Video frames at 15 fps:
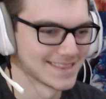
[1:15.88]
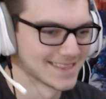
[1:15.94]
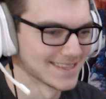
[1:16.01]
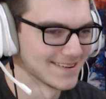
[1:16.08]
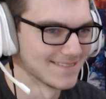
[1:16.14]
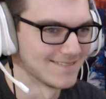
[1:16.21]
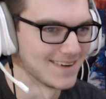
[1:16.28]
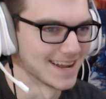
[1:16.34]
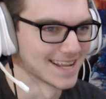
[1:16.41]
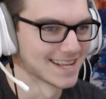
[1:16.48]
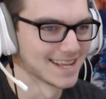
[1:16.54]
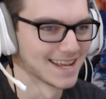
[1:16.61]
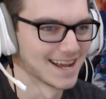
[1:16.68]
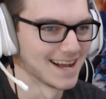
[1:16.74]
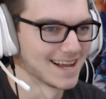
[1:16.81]
Oh my
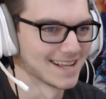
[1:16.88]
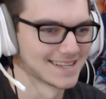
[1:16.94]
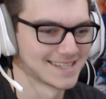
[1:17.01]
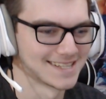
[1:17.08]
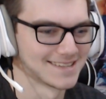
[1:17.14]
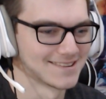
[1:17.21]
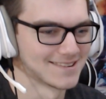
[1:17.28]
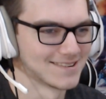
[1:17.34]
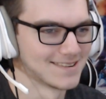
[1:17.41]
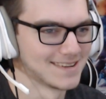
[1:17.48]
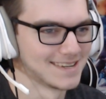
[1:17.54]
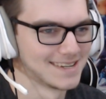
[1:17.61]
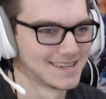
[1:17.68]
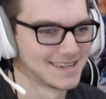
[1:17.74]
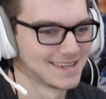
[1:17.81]
gosh, dude.
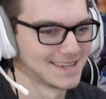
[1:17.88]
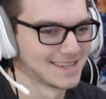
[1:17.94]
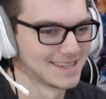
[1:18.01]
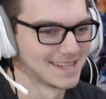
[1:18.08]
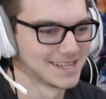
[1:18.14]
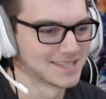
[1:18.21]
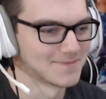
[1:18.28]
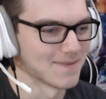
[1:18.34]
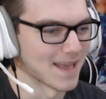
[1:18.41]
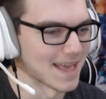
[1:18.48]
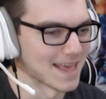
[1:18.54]
This man.